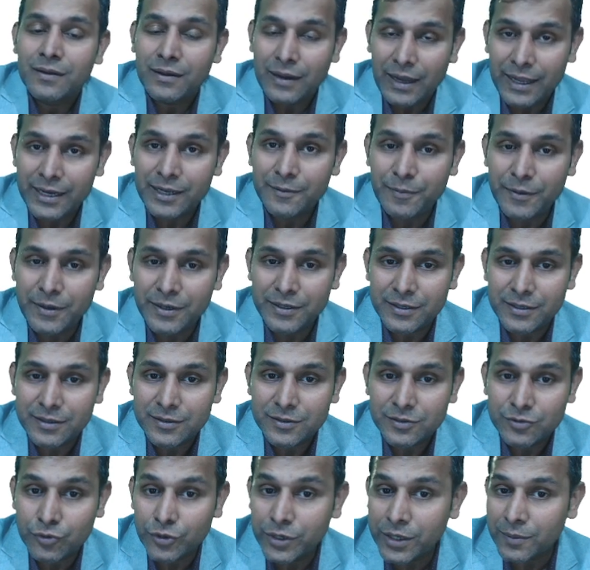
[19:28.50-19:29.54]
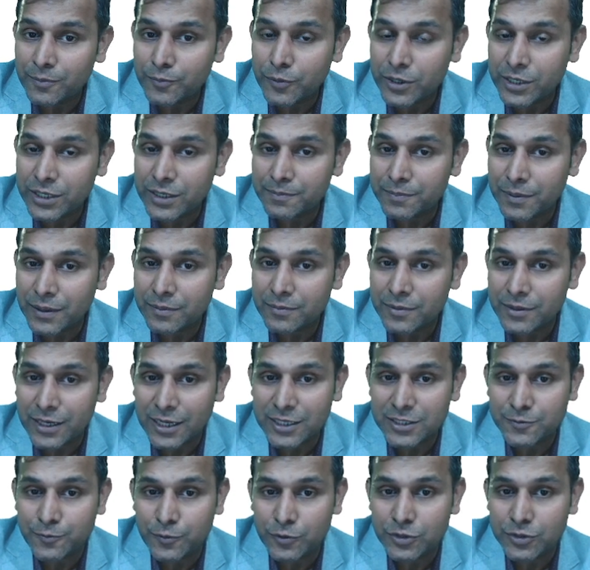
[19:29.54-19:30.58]
I repeat, sodium potassium pump
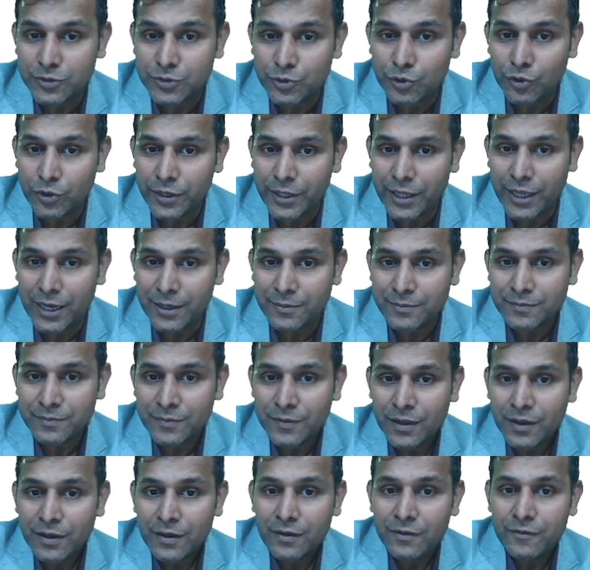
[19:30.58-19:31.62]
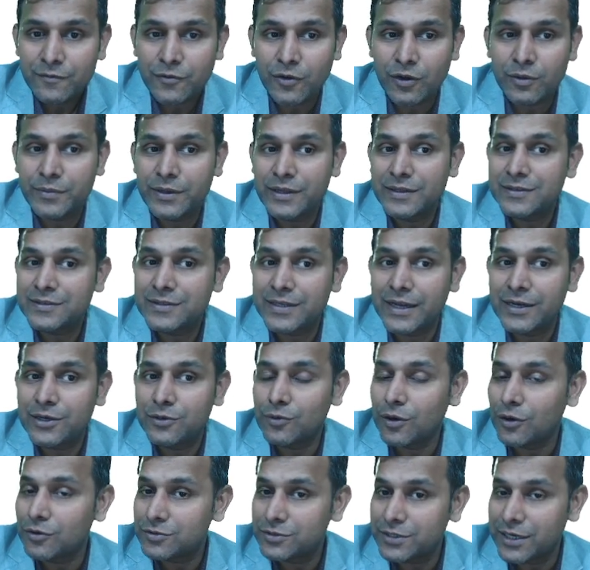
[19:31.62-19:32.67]
transports sodium from inside
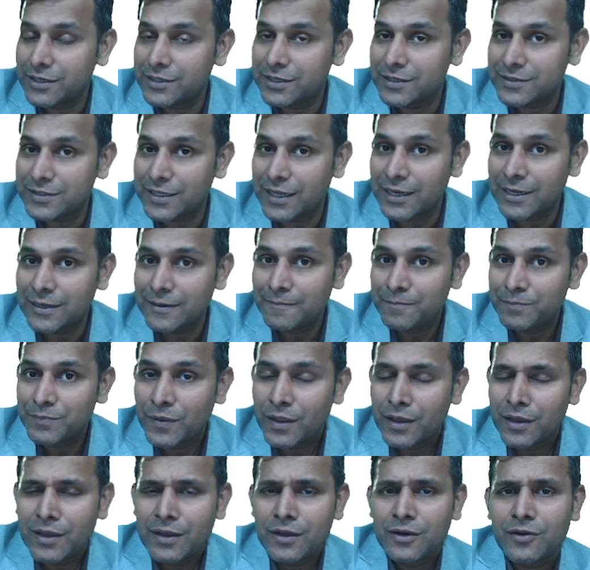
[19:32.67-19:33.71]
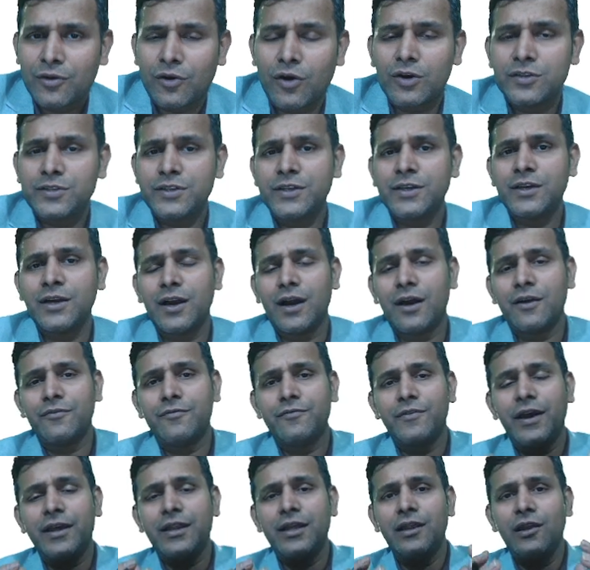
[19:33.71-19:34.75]
to outside the cell, causing a
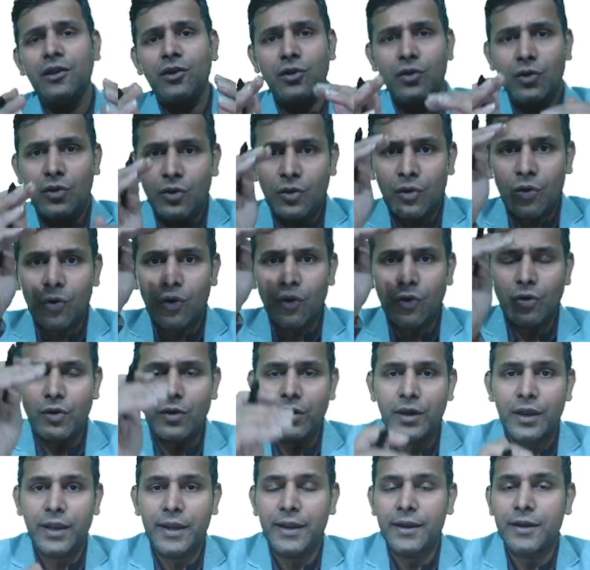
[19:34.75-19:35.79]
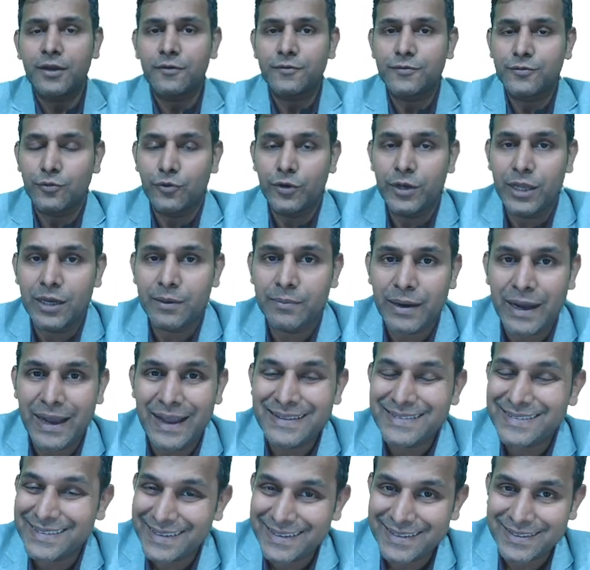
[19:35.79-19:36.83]
very low gradient of sodium
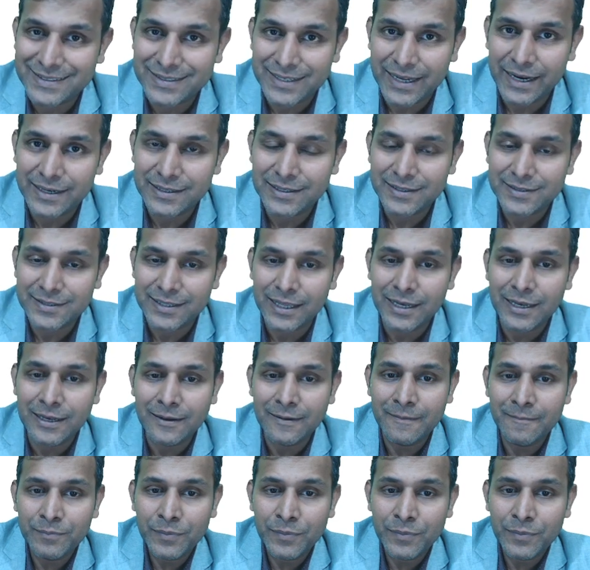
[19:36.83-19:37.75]
ions inside the cell,